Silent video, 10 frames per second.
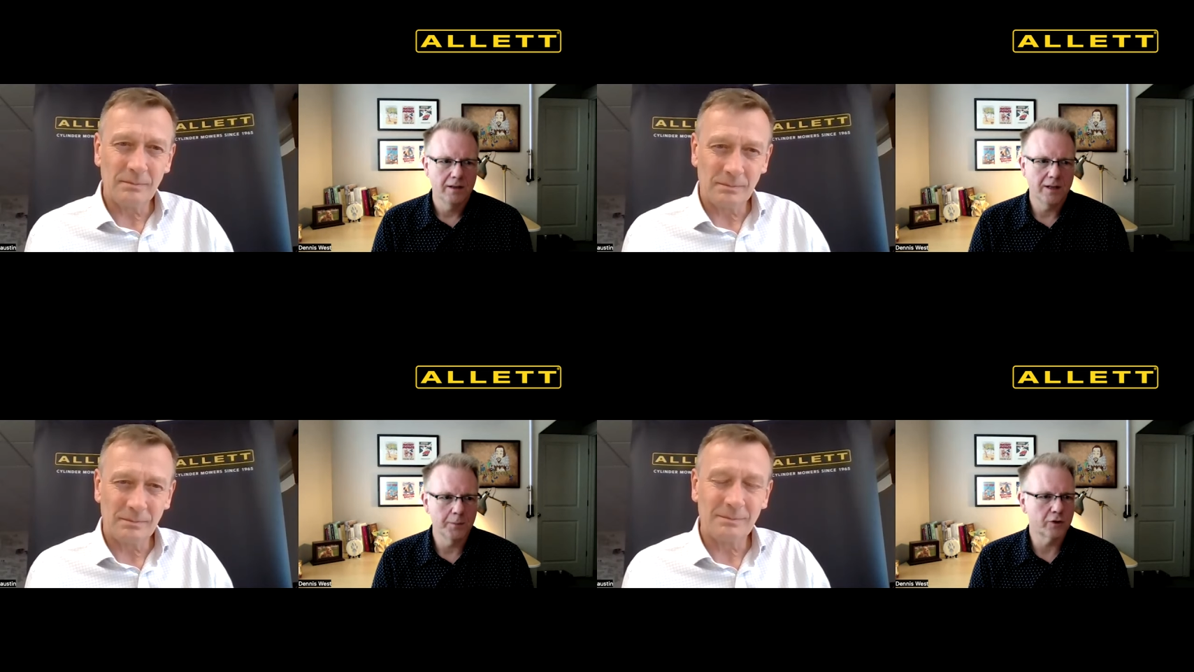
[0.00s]

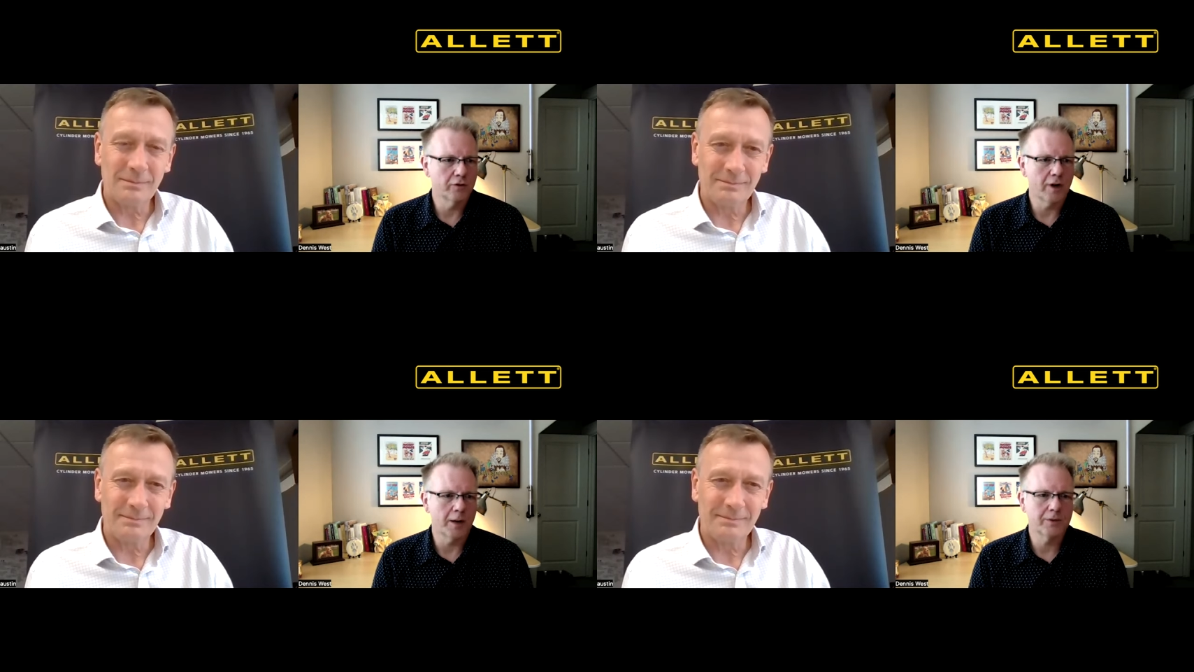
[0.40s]
Speaker 1: temperature
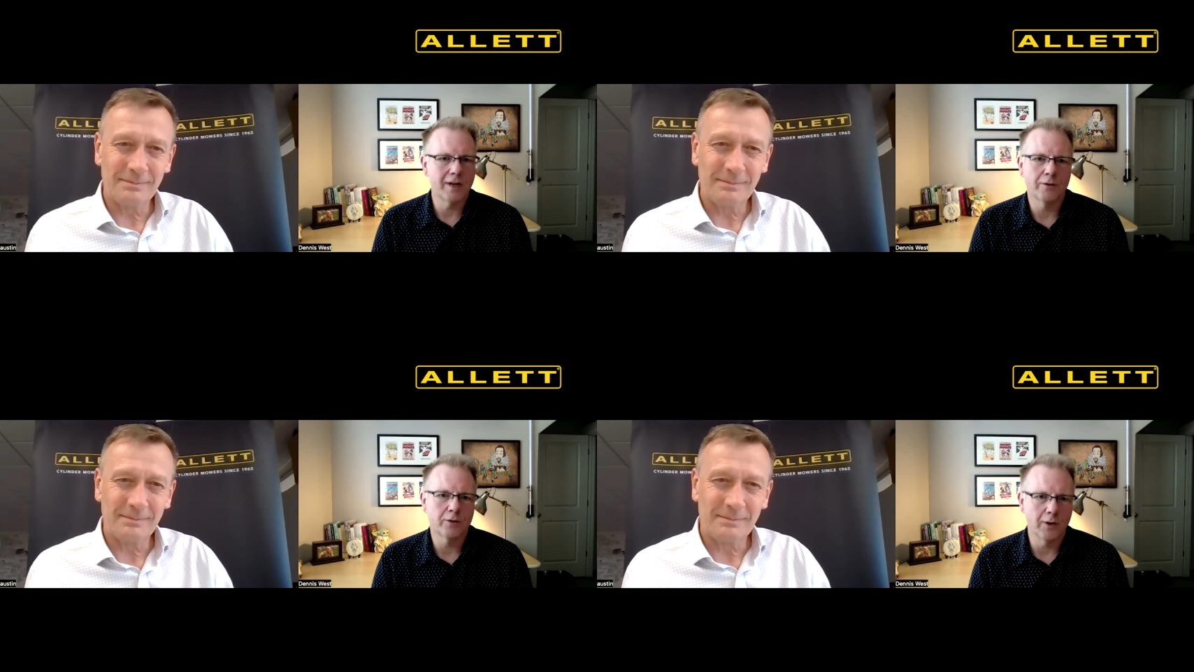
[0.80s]
drops
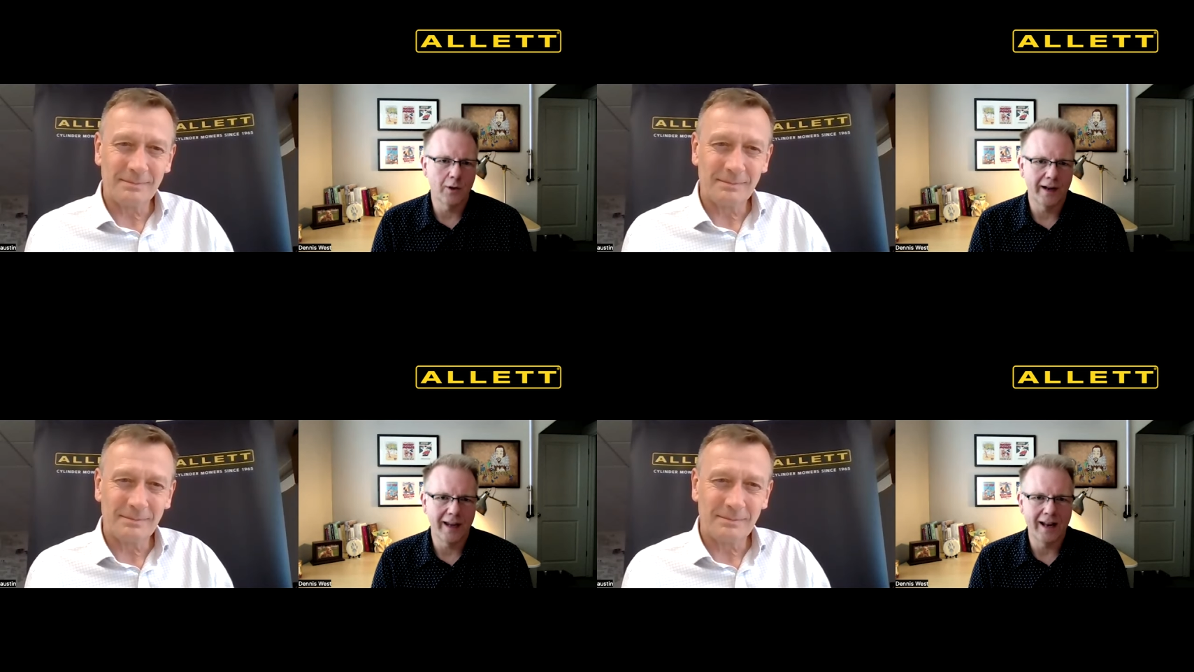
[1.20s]
down so
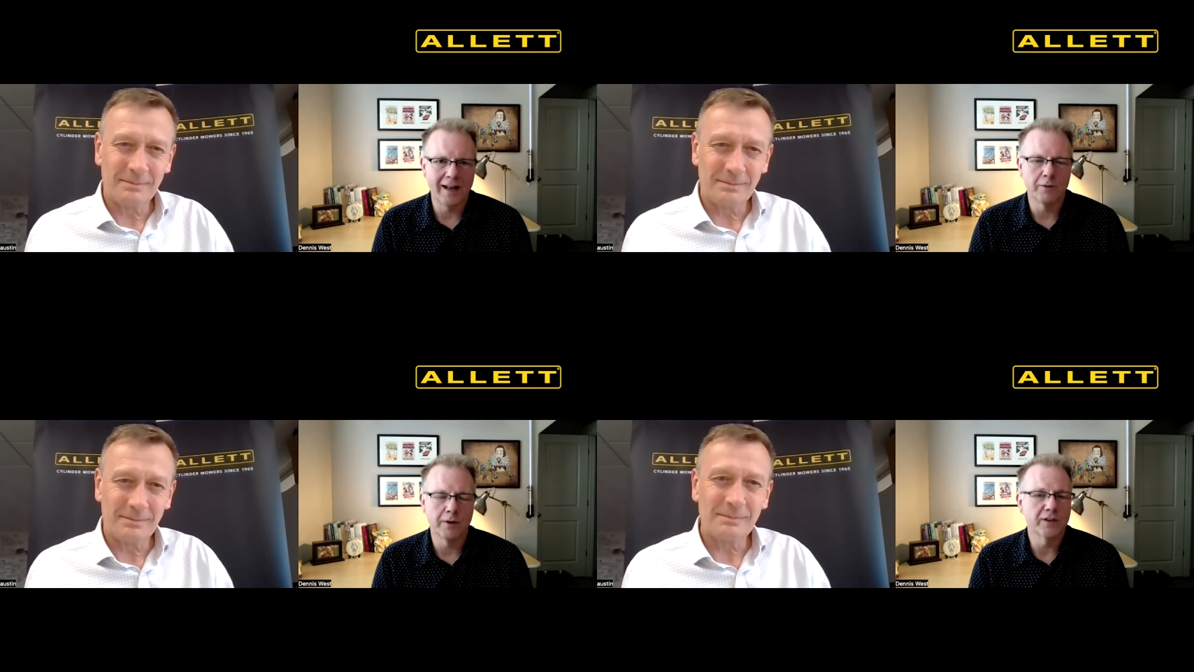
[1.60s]
low I can't
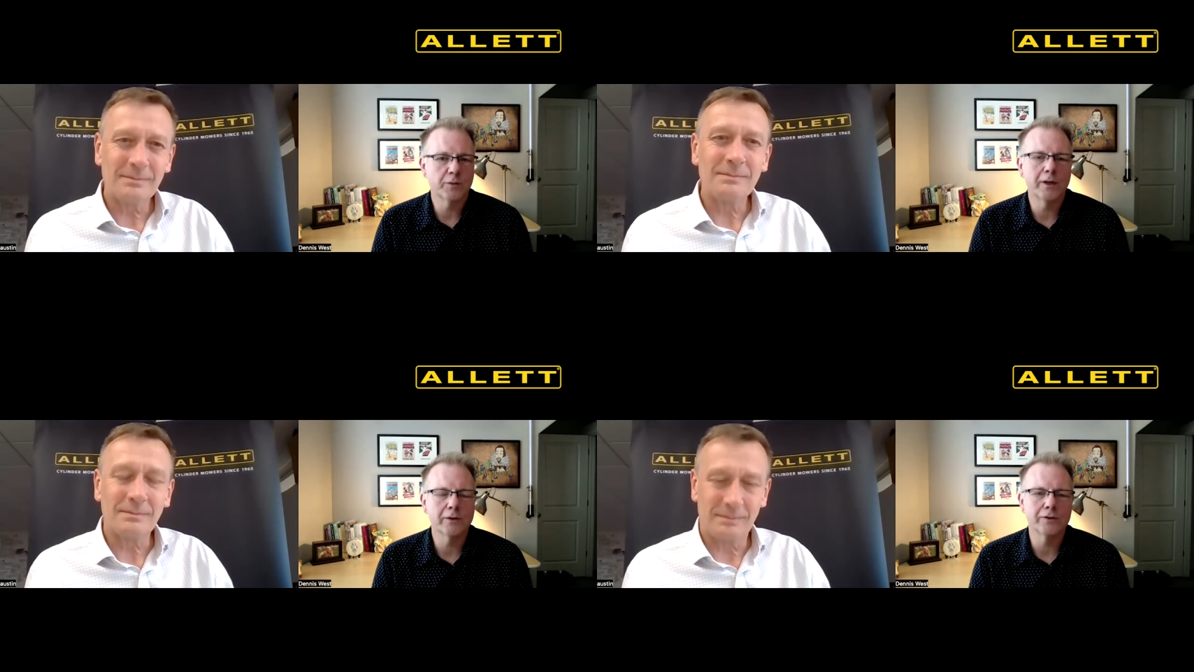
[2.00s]
run the
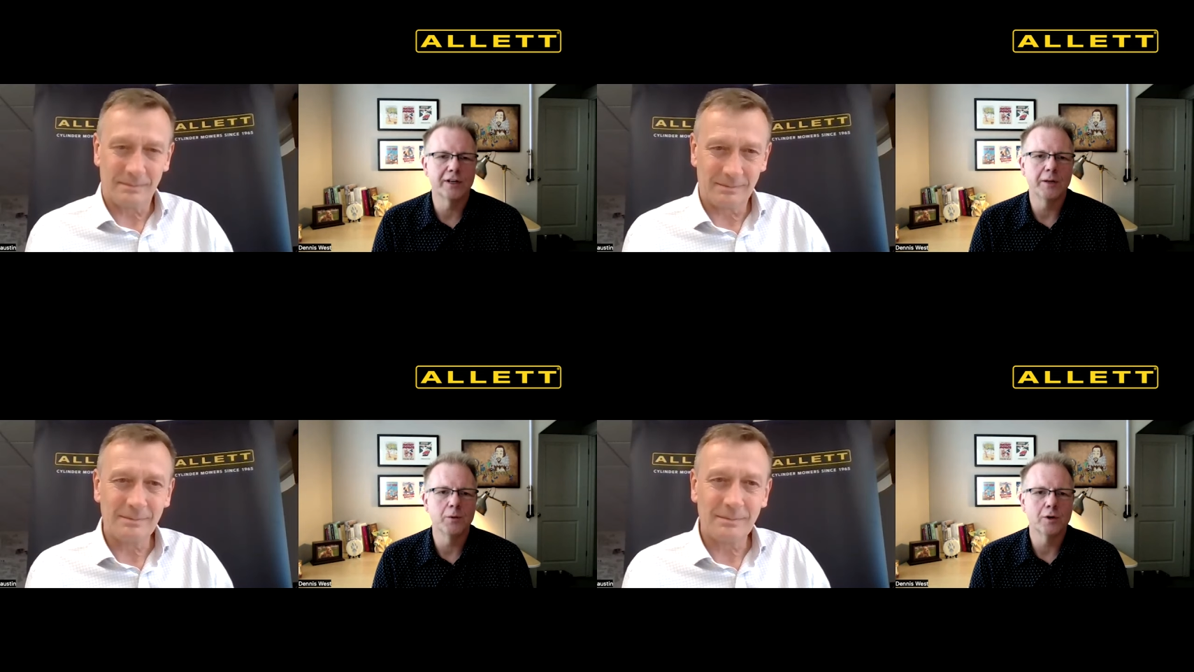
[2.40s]
sprinklers
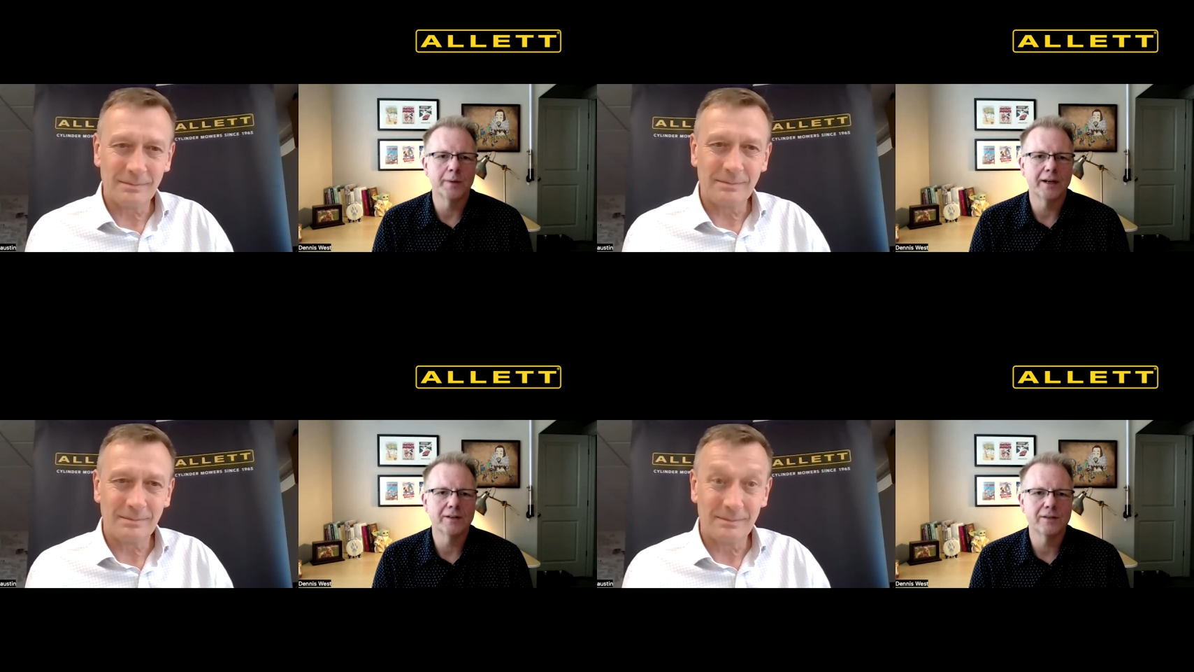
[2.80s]
anymore
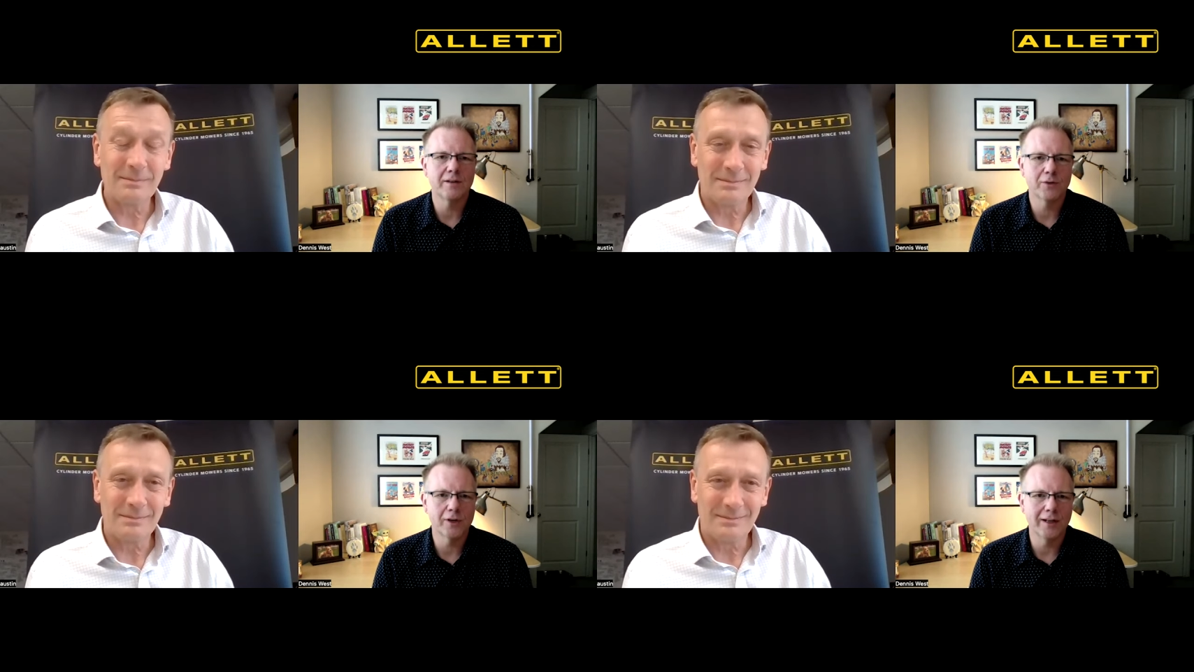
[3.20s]
because
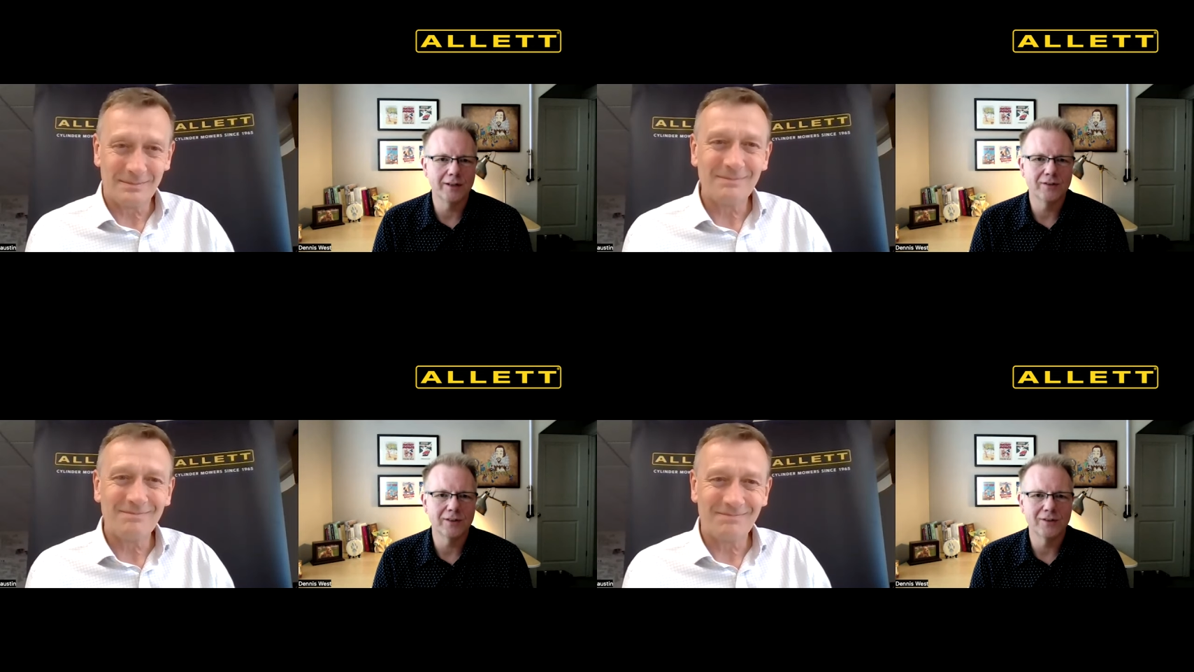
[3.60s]
they
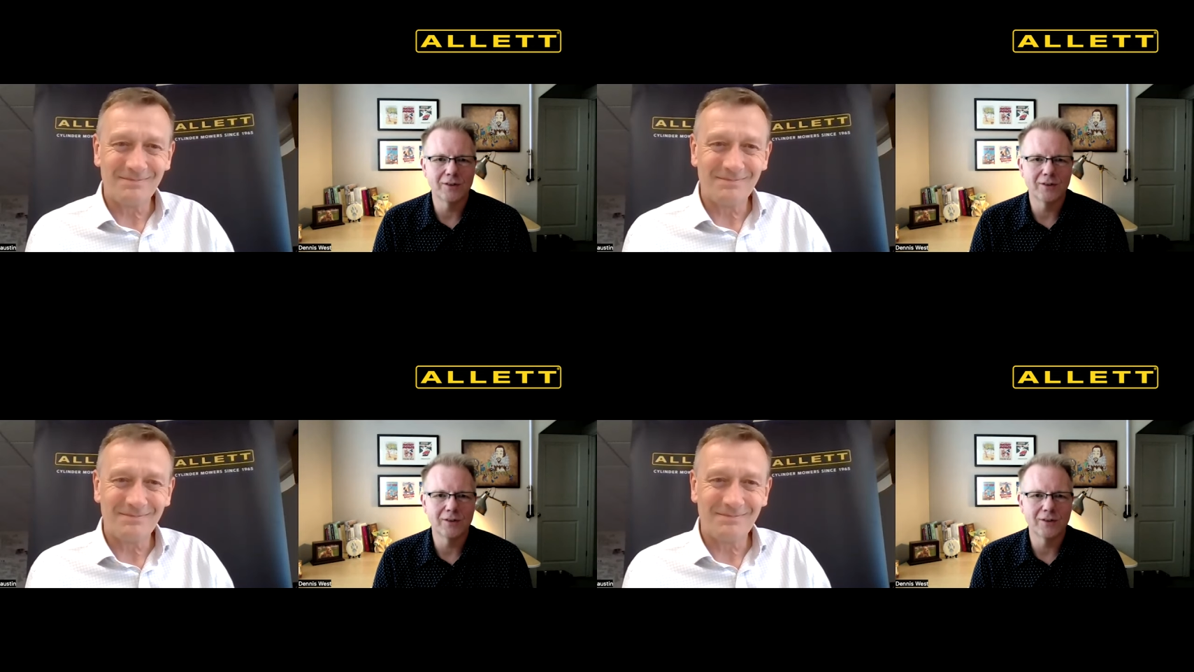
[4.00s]
freeze. And